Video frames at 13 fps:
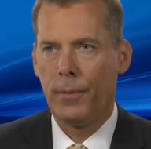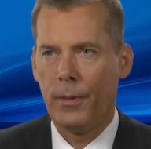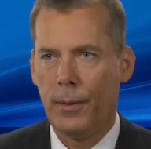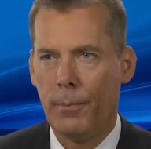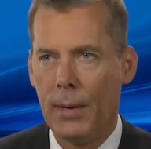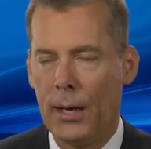
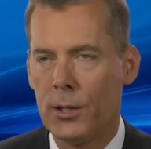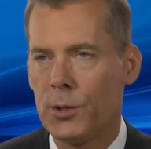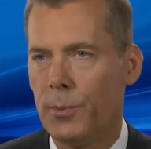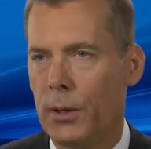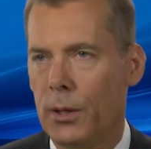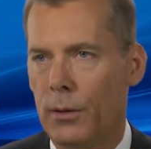The
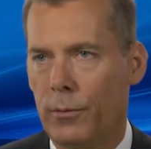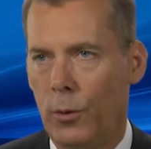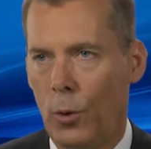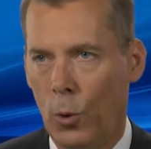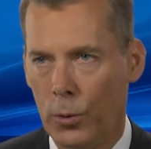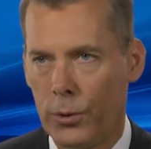management of
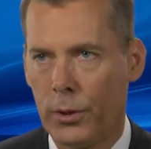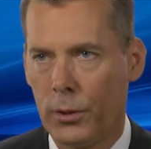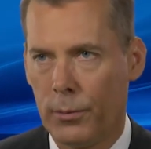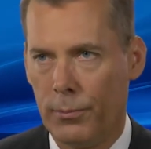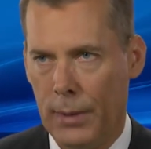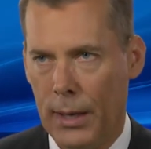
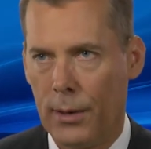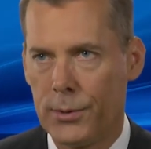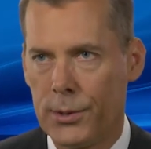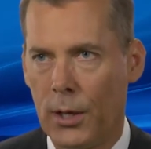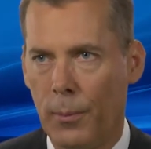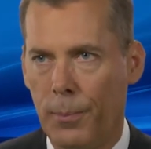older mantle
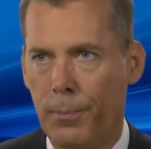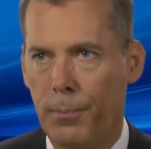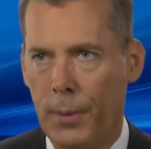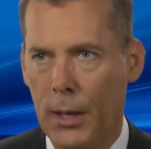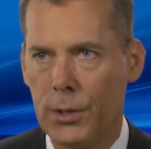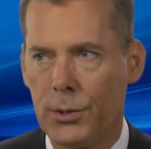cell
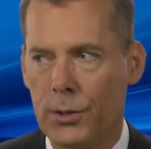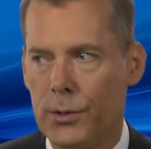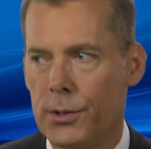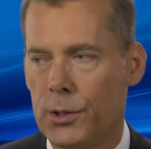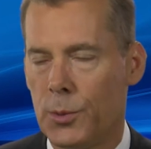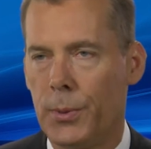
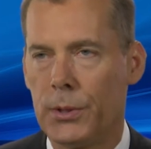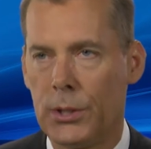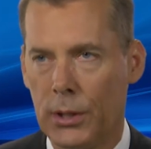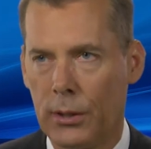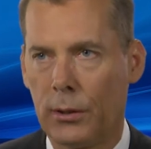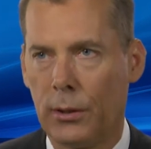patients is
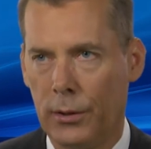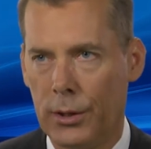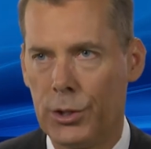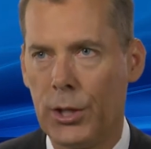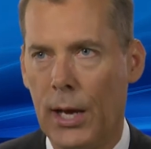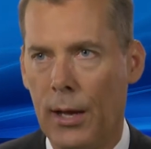
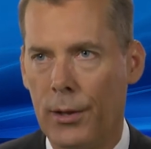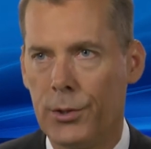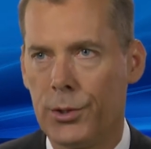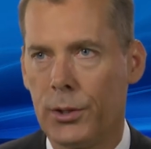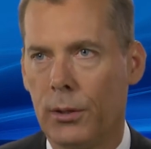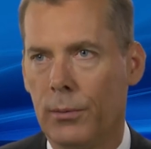particularly
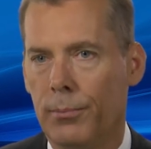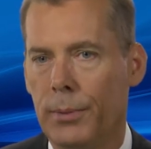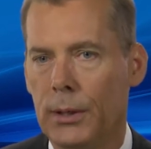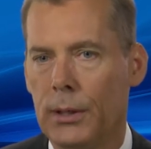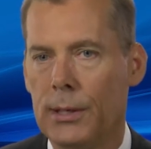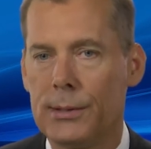challenging
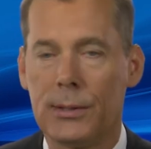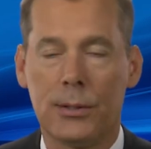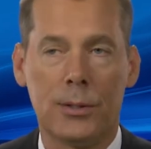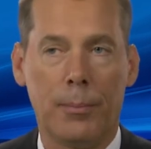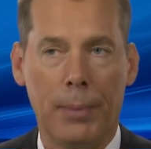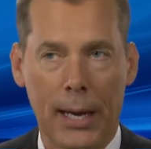because
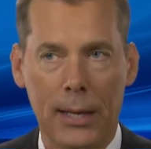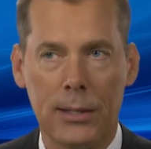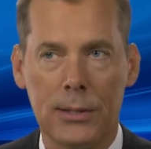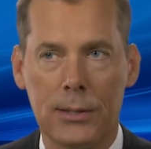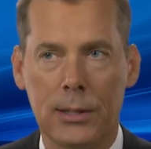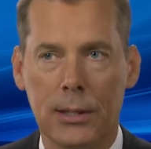it's a bad
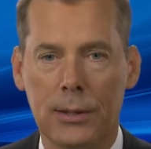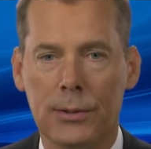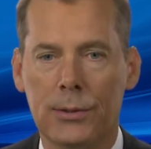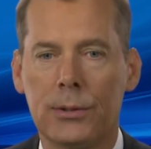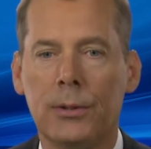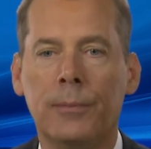
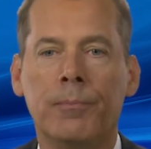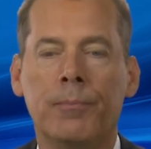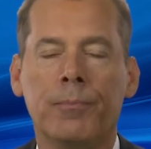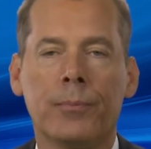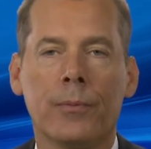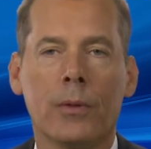disease
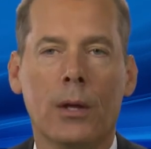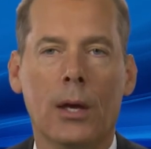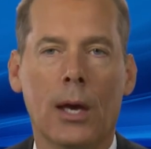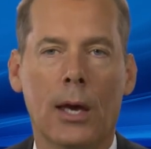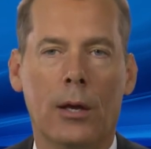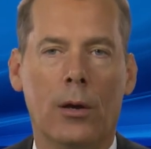
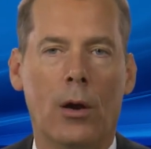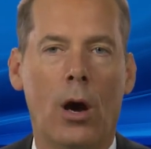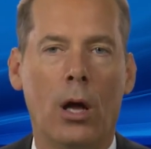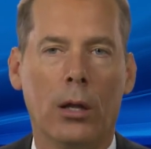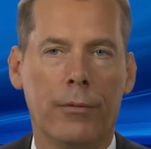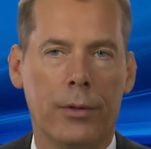and
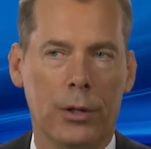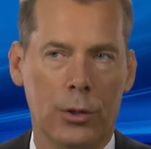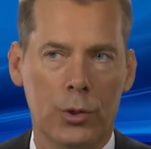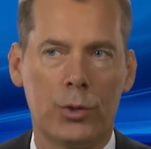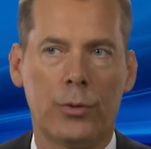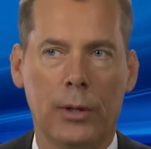all of the
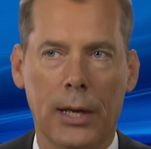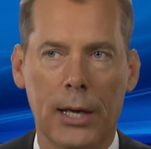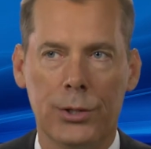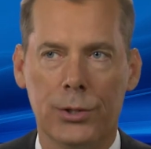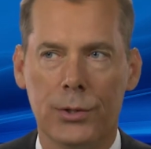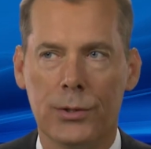useful
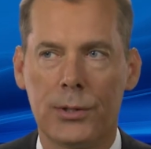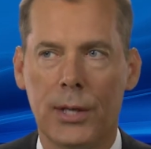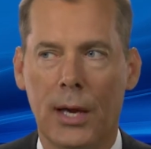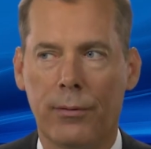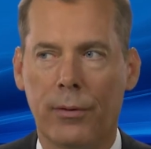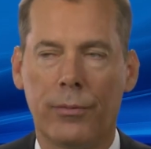agents
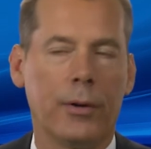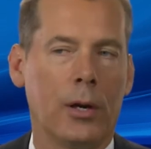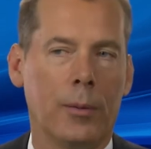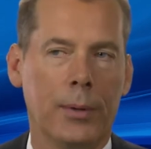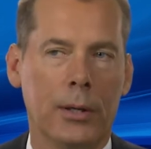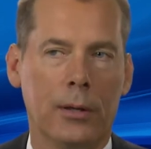have a
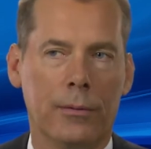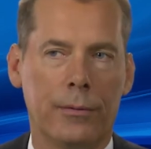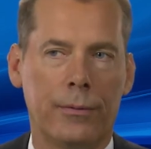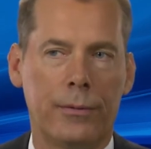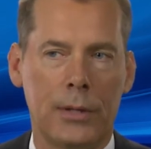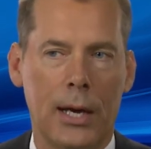fair bit of
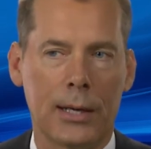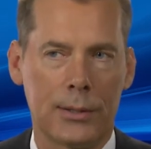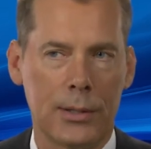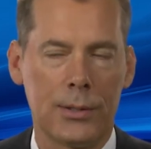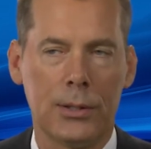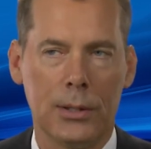
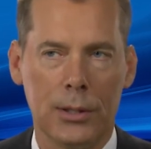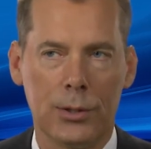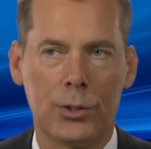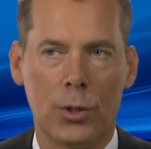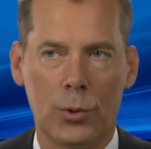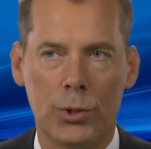toxicity
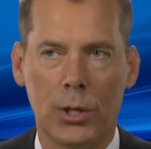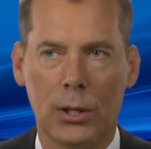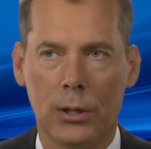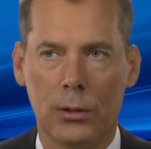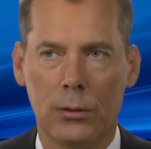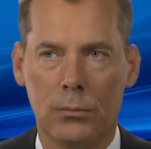
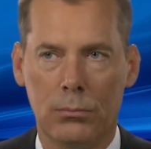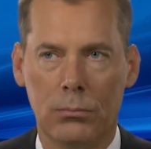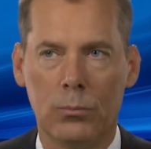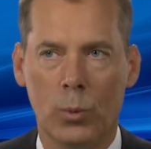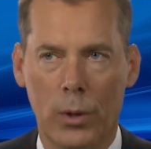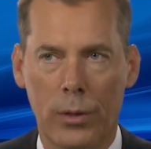associated
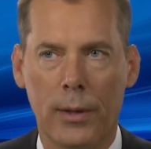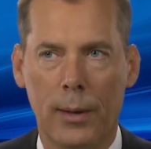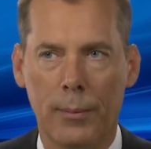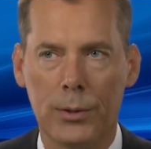with them.